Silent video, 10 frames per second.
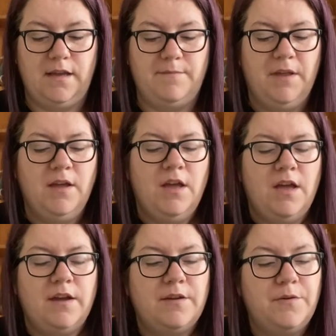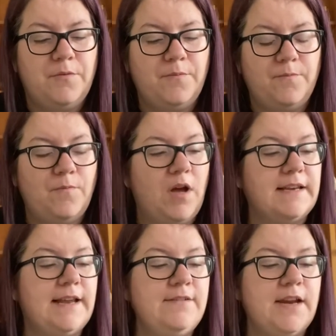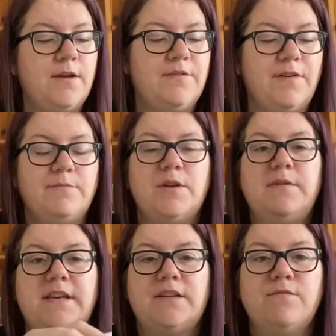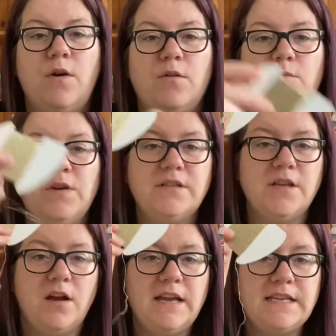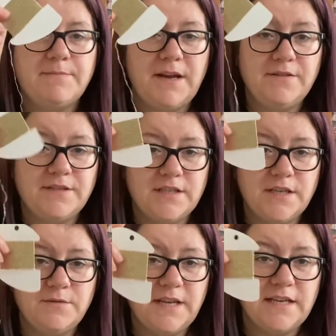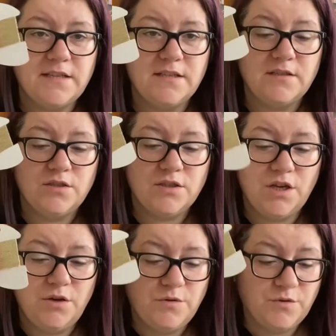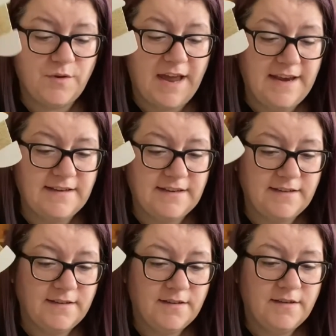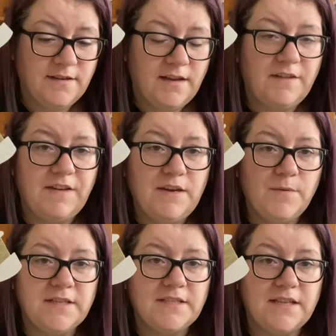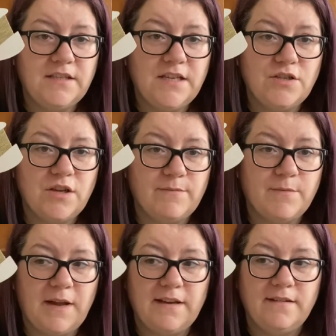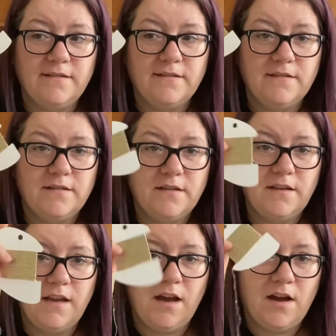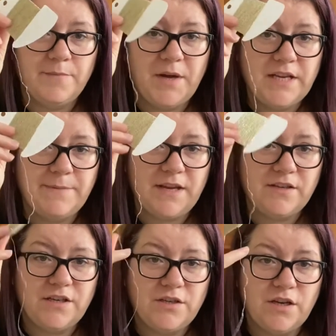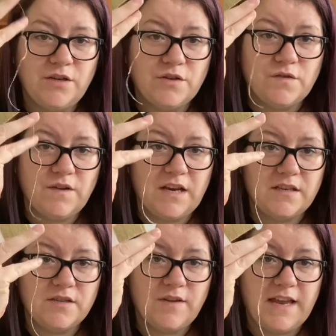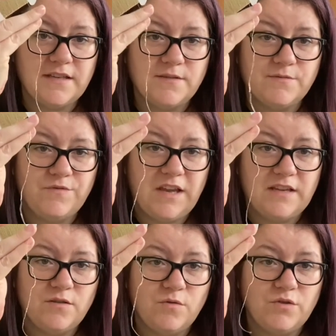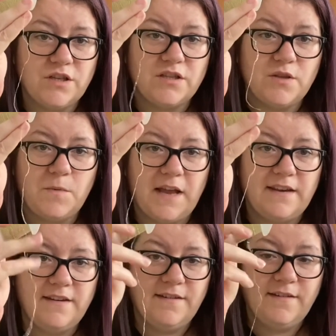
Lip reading: I don't know if I'm doing this wrong. Was I supposed to do this 2 strand? If anyone's done the Egypt one, am I supposed to do 2 strands of this or just the one?